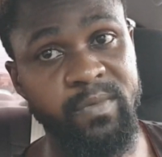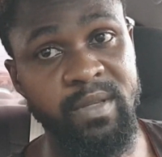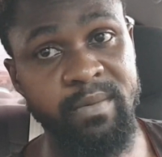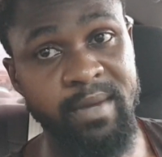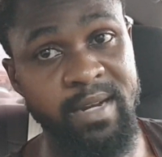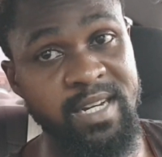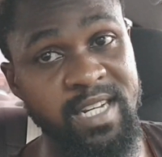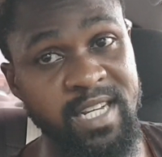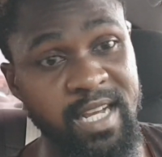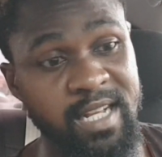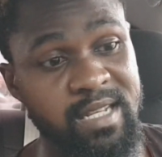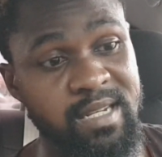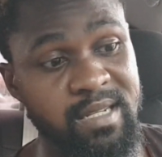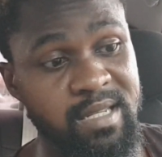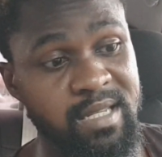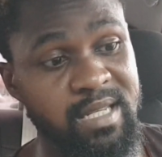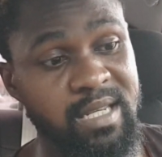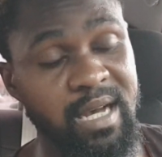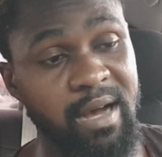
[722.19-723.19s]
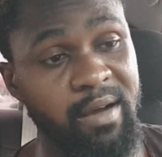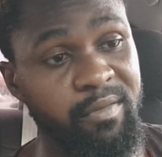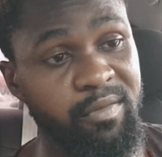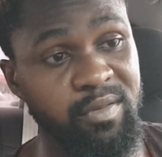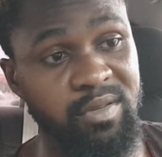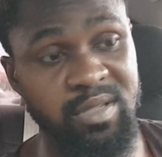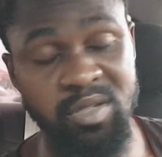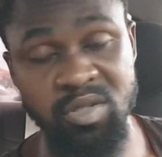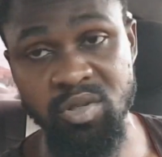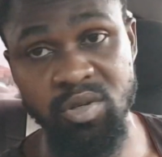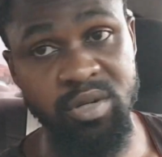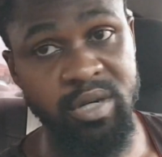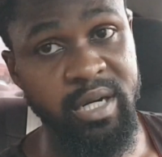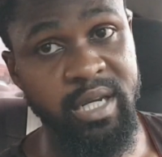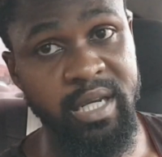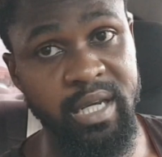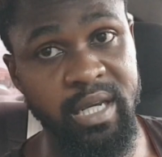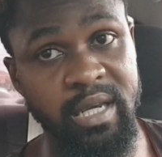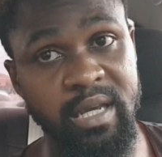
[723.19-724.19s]
Imagine getting this car for
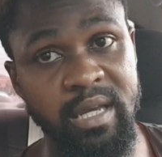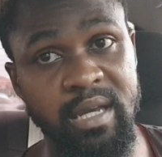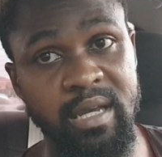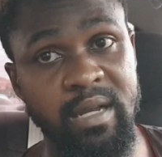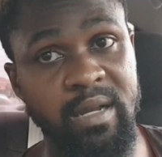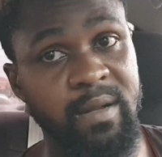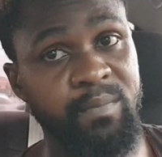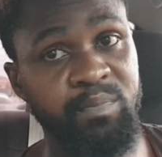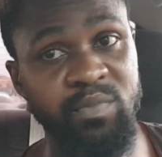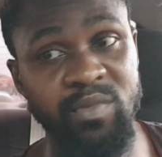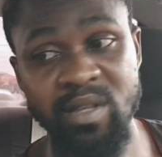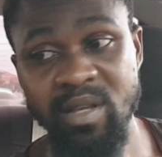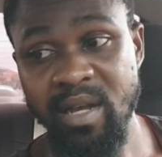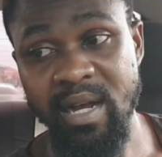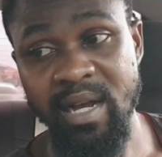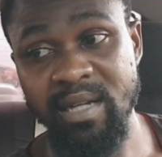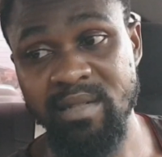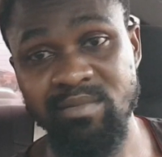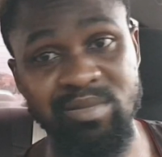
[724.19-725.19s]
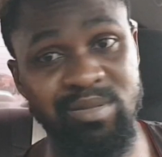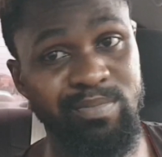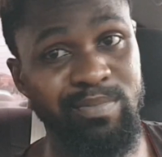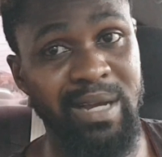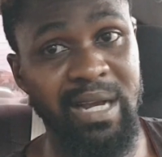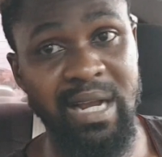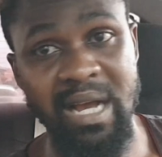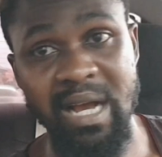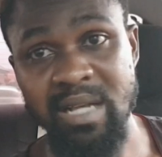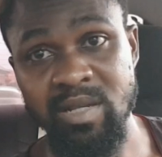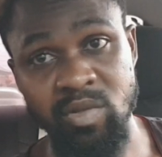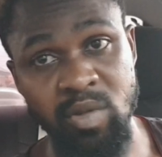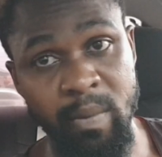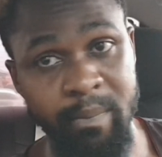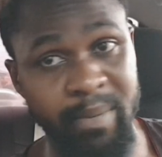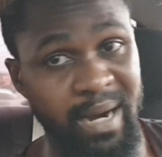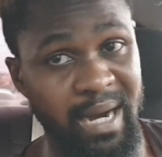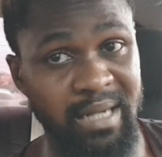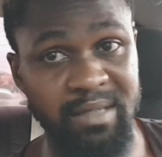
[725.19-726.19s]
600k. And my car is
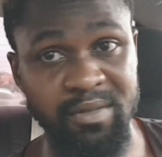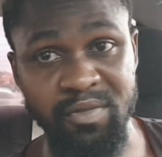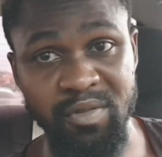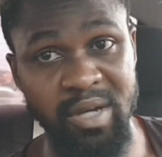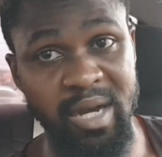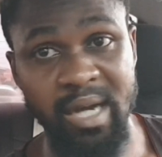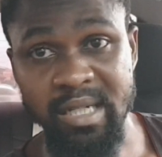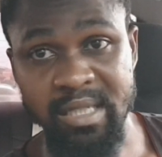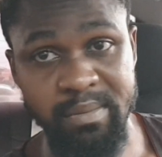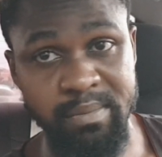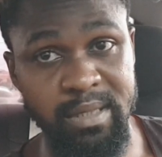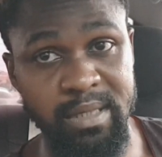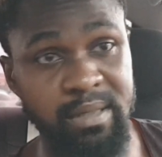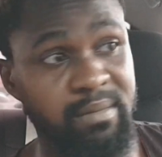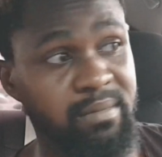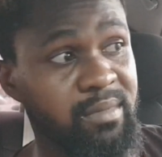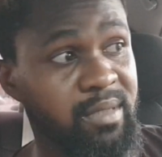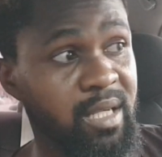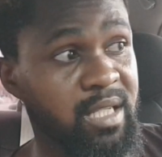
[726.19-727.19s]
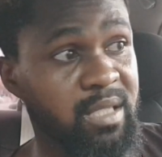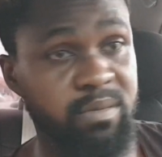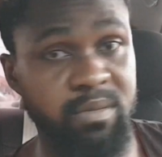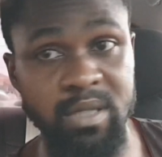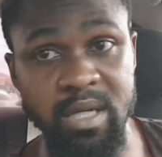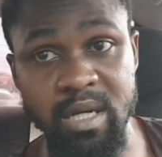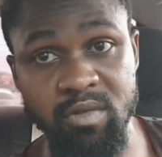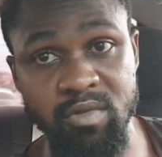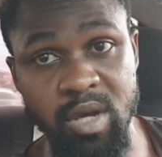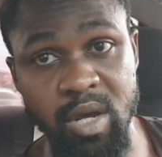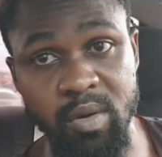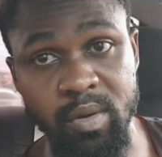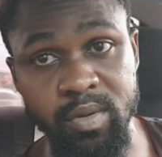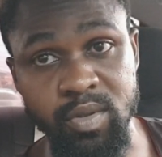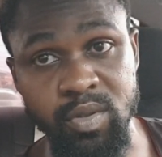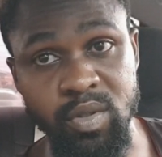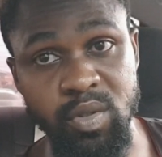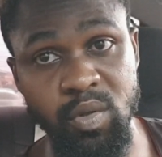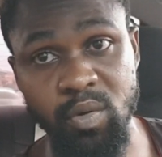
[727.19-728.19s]
not bad, if you ask me. It takes me anywhere I
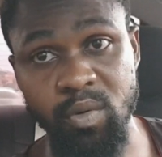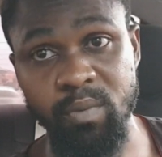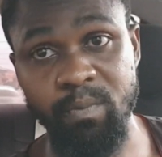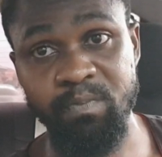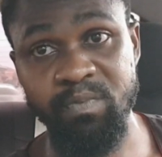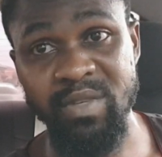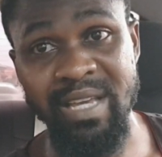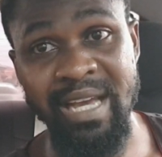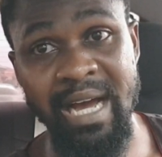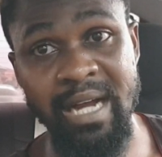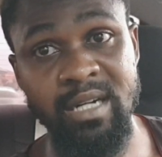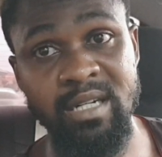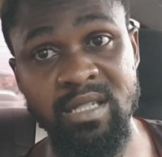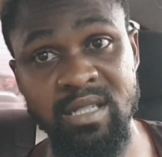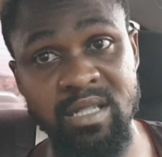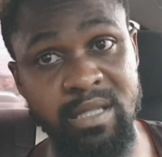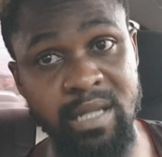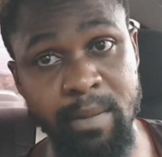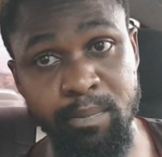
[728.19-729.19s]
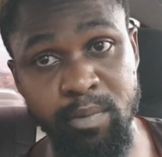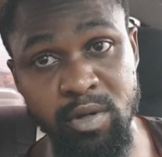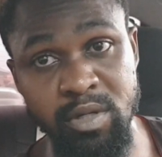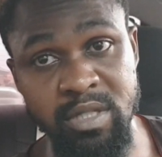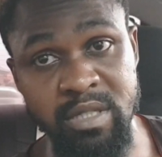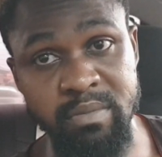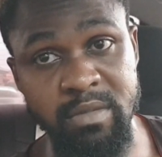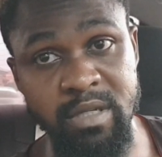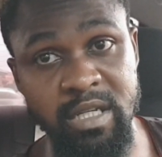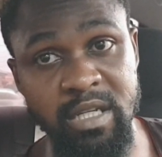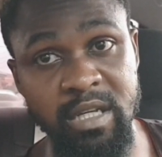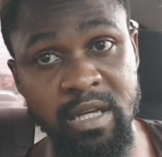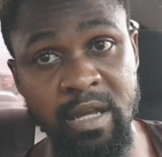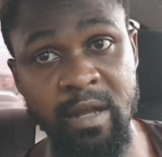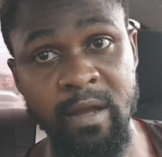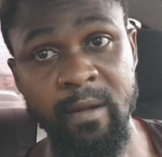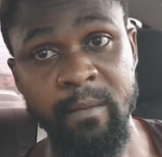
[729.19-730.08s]
want to go. It hardly disappoints me.